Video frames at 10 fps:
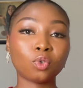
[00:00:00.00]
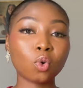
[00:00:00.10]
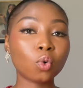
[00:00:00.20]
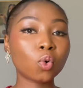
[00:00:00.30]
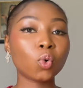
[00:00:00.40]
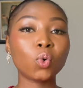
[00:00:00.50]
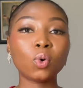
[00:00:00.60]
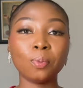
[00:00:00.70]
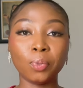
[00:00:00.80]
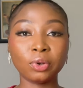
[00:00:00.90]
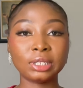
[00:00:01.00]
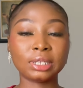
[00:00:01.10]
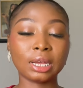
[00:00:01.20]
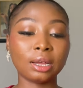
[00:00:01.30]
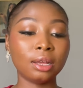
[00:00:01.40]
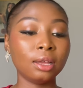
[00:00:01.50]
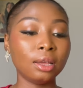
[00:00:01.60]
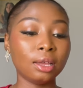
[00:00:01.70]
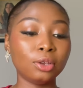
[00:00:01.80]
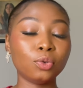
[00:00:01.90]
cocoa butter.
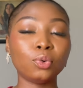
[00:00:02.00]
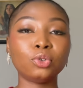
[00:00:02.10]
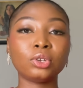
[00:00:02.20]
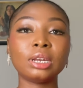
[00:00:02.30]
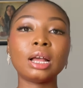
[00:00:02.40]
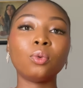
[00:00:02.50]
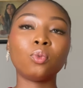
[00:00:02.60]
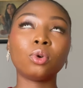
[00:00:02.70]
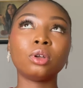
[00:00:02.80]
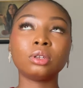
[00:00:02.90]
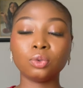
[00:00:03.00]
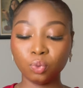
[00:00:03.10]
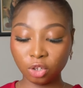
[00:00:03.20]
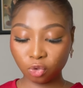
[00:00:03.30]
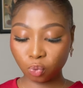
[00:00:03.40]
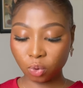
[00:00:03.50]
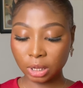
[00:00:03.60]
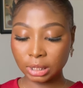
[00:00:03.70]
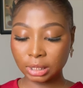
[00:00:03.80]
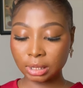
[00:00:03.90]
You know, the other one, which
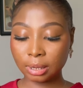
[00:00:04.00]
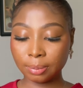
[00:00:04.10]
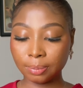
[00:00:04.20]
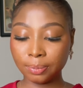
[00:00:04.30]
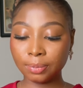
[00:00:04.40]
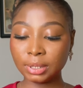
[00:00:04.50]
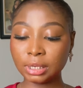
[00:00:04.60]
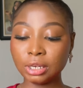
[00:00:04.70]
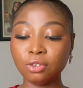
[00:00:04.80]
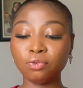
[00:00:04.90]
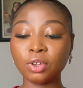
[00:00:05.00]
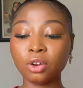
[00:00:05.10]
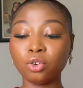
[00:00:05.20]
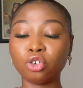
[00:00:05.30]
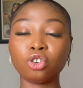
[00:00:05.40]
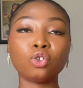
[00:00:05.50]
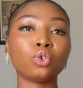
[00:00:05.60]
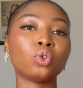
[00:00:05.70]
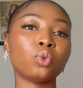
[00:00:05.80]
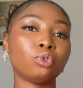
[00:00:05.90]
was the Nivea Nourishing
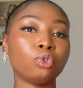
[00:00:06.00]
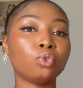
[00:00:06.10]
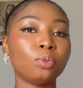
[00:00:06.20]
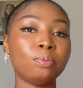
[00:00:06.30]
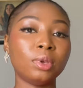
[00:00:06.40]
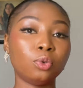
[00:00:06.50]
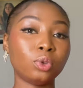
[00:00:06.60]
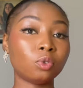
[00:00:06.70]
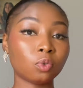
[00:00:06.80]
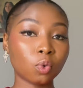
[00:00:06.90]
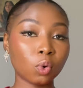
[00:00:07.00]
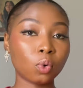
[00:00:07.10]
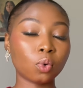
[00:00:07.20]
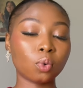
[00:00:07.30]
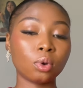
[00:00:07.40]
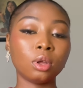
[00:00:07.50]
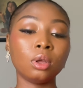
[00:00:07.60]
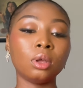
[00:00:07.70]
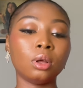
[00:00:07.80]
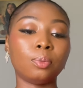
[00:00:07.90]
Cocoa, was also made with cocoa.
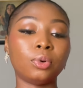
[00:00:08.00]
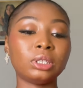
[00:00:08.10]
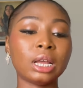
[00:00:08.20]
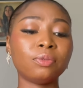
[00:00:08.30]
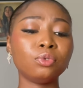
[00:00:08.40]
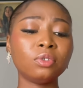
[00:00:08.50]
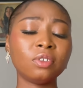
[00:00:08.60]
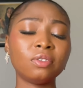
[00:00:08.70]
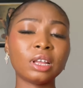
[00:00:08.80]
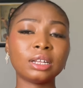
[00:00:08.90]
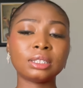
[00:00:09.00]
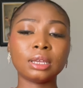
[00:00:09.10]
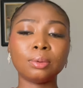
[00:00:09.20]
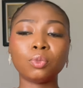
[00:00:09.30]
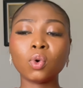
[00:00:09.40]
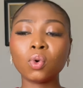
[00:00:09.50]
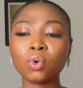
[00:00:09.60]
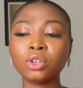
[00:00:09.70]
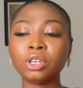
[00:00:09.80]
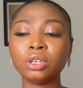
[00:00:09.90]
But I've noticed that
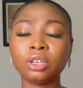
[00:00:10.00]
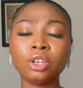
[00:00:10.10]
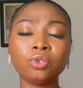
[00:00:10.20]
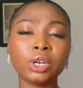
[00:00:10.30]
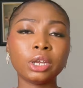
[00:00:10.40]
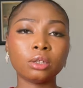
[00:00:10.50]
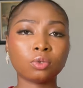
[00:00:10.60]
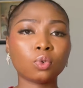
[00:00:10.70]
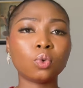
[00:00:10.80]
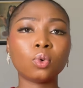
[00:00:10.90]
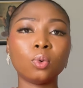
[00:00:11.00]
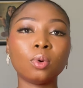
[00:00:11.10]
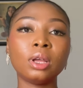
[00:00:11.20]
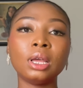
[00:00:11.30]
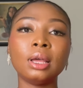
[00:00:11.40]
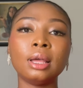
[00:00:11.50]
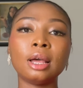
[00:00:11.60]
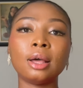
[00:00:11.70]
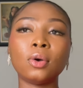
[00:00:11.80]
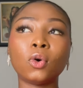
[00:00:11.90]
the ingredients cocoa
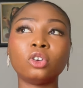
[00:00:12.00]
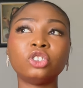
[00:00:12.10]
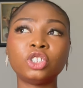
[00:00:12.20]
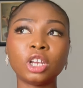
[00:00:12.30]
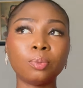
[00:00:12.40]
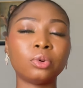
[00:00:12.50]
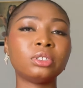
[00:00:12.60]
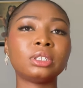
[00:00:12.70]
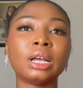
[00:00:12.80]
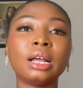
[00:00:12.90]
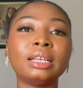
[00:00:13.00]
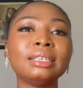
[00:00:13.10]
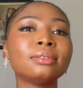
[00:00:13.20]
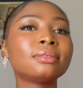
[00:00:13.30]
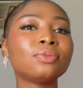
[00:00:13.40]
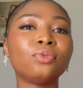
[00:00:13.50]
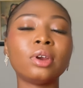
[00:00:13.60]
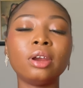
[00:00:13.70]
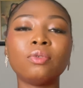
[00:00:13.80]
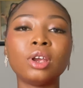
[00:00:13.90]
or shea butter is
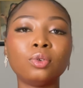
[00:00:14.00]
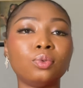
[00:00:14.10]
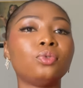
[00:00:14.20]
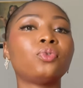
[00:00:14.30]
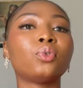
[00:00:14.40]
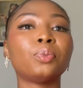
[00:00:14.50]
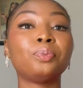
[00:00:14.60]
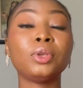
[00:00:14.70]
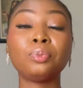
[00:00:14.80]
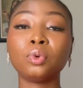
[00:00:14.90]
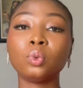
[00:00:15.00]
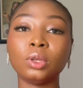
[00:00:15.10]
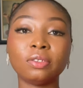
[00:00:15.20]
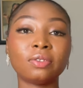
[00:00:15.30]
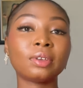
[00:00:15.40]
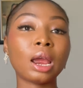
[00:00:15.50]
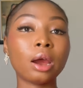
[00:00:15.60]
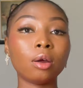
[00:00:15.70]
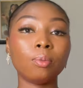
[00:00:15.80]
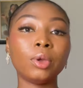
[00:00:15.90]
very, very good for people with
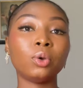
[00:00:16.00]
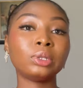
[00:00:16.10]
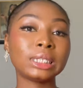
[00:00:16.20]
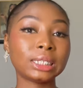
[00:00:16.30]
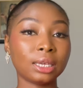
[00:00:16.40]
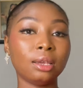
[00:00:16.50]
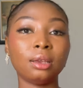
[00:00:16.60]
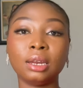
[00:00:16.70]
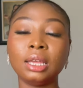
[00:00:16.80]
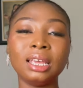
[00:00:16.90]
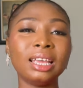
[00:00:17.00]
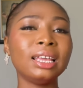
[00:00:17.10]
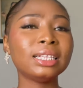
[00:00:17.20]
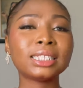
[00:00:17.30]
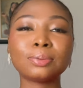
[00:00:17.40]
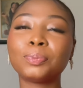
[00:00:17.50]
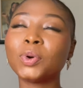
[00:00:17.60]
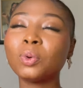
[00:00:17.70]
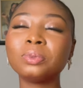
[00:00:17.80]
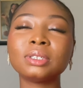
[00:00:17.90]
caramel skin. It
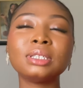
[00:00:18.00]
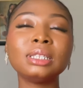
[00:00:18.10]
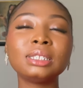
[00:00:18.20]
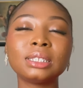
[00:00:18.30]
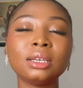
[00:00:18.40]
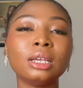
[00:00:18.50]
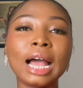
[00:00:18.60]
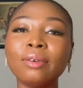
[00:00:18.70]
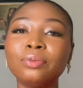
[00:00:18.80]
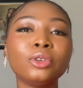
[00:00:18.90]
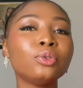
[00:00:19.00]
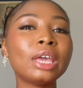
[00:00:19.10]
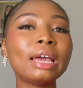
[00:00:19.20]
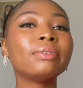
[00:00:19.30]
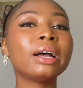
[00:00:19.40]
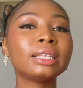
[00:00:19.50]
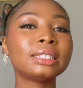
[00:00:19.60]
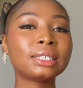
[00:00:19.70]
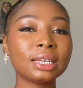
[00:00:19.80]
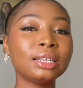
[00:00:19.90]
pops. See, have you ever
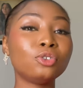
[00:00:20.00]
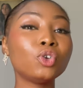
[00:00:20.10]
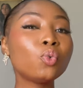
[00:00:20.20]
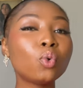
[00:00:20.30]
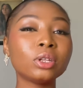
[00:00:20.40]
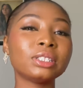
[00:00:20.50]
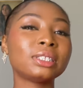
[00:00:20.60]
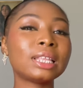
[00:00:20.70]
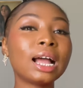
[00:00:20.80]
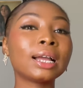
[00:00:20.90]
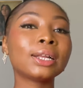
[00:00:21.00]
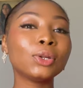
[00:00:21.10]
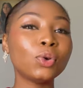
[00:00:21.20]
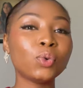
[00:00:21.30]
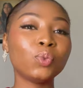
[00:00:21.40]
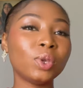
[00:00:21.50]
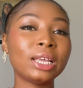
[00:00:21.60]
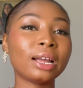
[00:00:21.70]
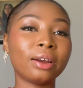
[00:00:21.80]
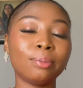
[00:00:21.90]
seen, do you want that
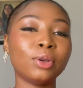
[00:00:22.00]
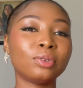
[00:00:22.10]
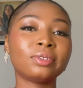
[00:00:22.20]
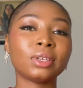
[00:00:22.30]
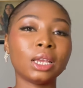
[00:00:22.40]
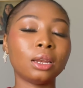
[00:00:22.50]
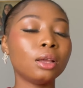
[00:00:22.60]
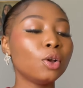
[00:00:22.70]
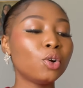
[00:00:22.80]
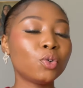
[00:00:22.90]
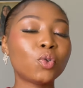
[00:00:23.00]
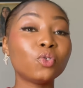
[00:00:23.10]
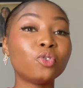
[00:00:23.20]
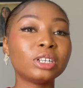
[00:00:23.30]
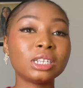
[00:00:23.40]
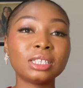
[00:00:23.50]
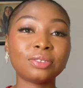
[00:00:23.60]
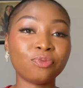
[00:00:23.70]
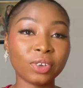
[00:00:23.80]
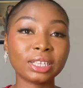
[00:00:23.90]
glowy caramel skin? Go for
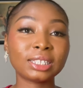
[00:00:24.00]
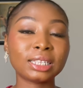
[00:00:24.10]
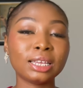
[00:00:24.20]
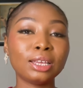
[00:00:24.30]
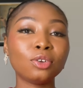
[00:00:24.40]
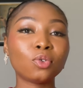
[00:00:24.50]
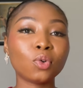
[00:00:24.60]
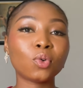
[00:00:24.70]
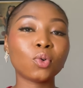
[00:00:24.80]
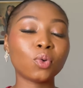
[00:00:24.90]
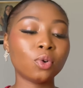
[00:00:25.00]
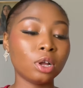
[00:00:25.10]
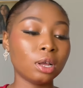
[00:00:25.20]
this Vaseline Cocoa